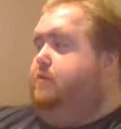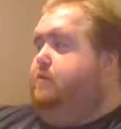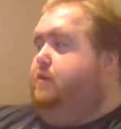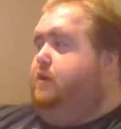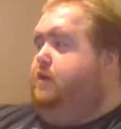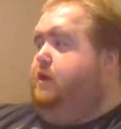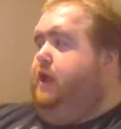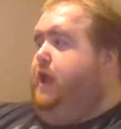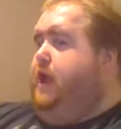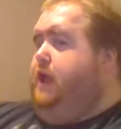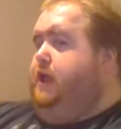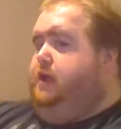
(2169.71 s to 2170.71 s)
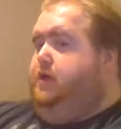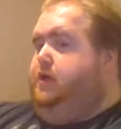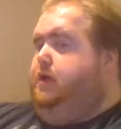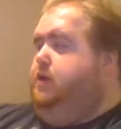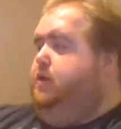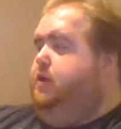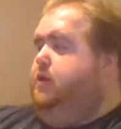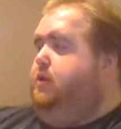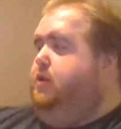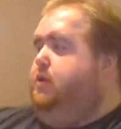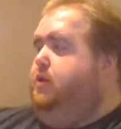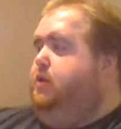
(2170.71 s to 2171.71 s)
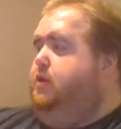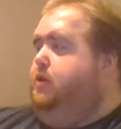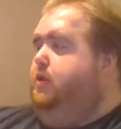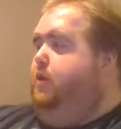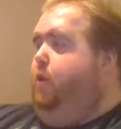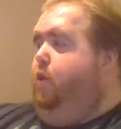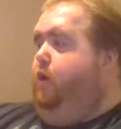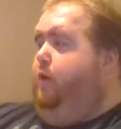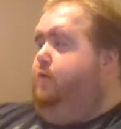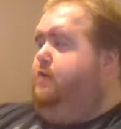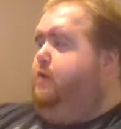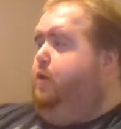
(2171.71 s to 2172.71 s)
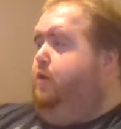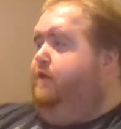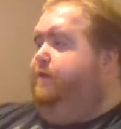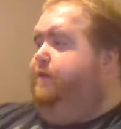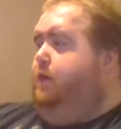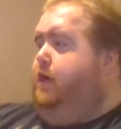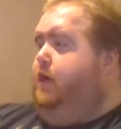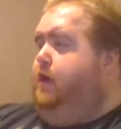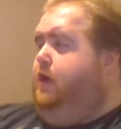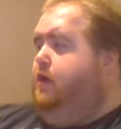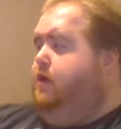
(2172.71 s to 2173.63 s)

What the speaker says: 138. We're almost to 140.